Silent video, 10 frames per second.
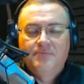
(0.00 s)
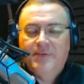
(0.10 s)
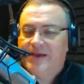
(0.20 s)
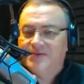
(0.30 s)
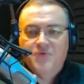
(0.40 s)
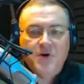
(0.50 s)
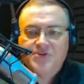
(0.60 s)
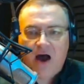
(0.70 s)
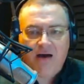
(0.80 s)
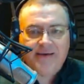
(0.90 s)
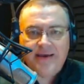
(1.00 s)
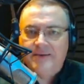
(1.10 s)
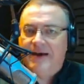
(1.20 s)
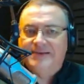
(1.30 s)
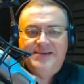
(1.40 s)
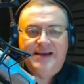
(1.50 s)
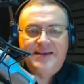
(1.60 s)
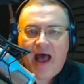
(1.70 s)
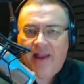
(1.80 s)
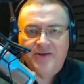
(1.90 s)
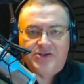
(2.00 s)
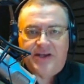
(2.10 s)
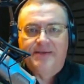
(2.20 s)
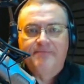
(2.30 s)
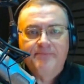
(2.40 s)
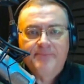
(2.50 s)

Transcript: Because we're talking about technology